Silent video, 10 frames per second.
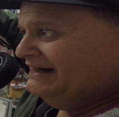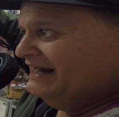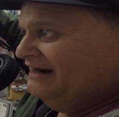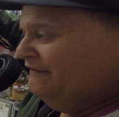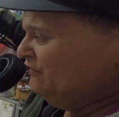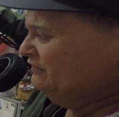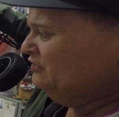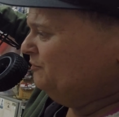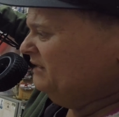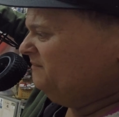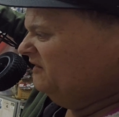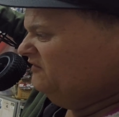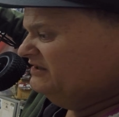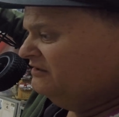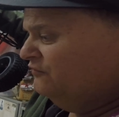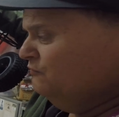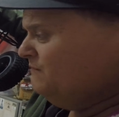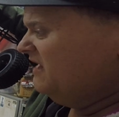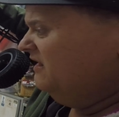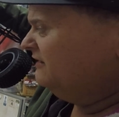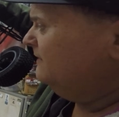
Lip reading: can't afford to open up every single new model that